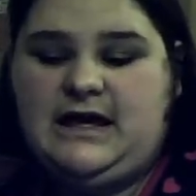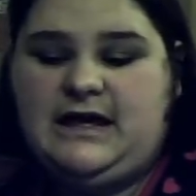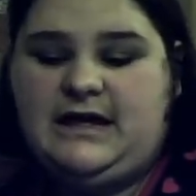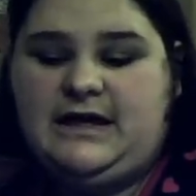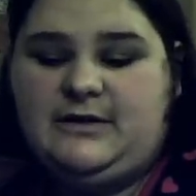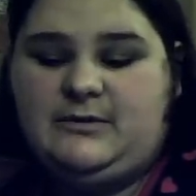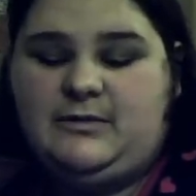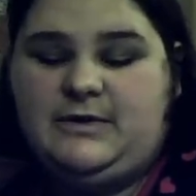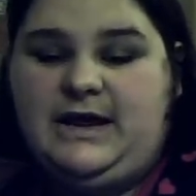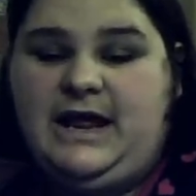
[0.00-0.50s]

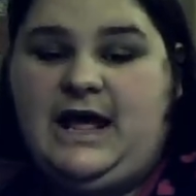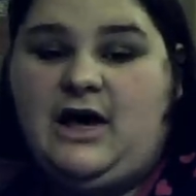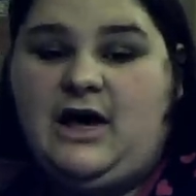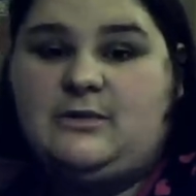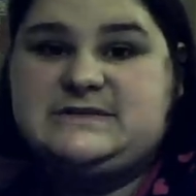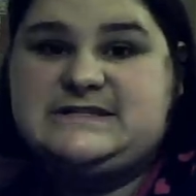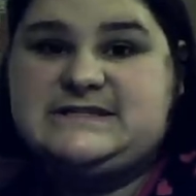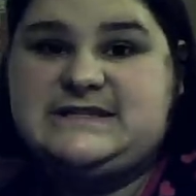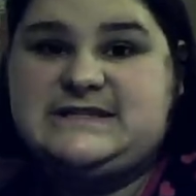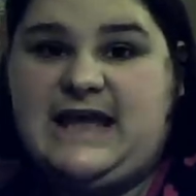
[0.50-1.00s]
It would
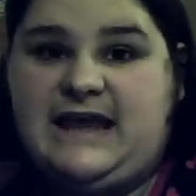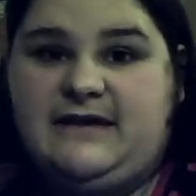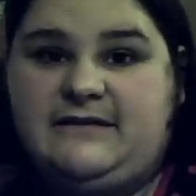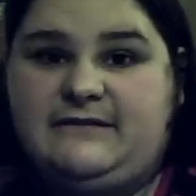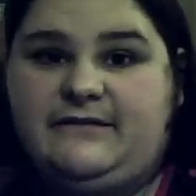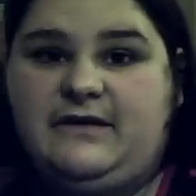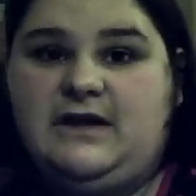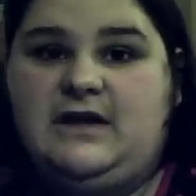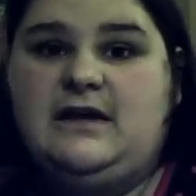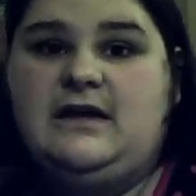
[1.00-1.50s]
help save
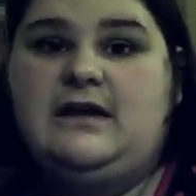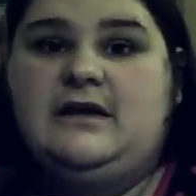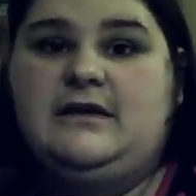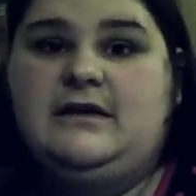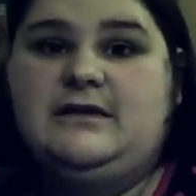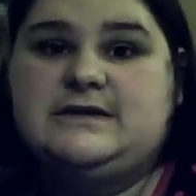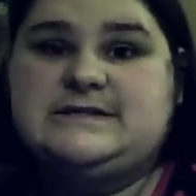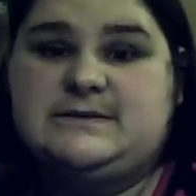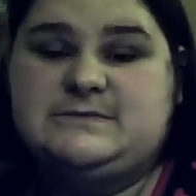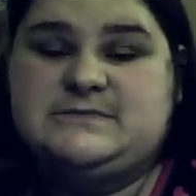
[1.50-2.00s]

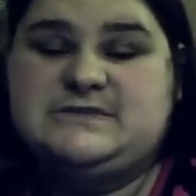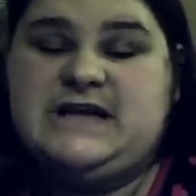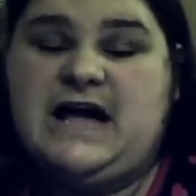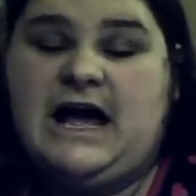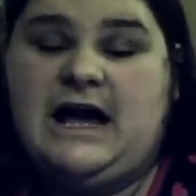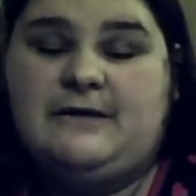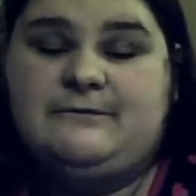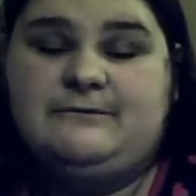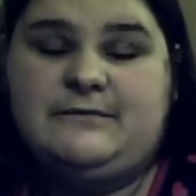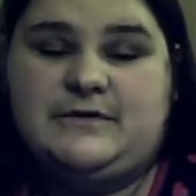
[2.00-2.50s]
some
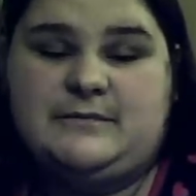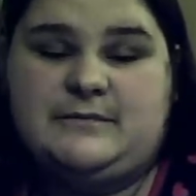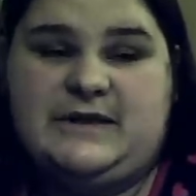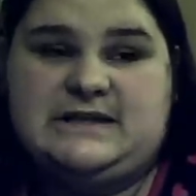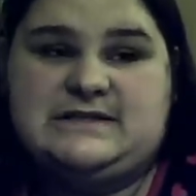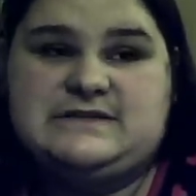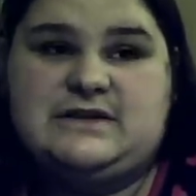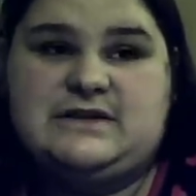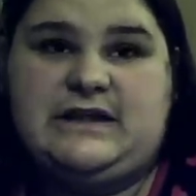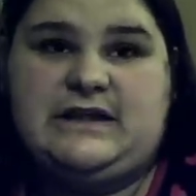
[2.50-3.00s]
time for
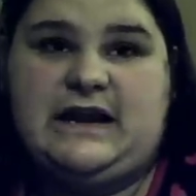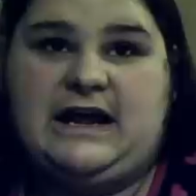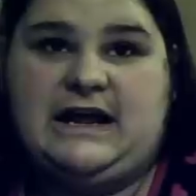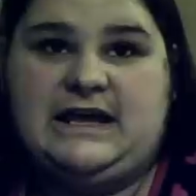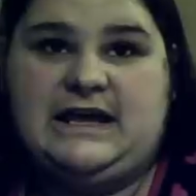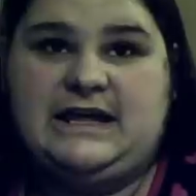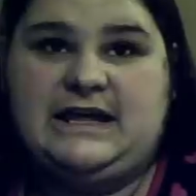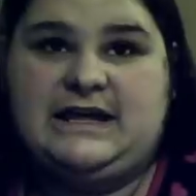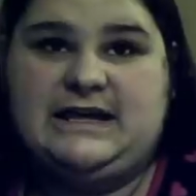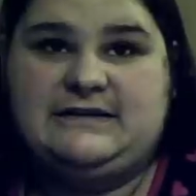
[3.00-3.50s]
me so that I
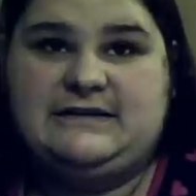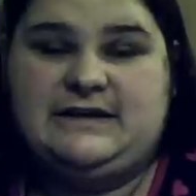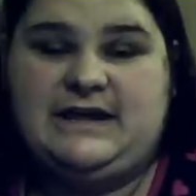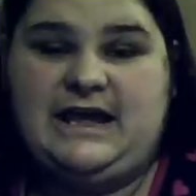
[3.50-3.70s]
could get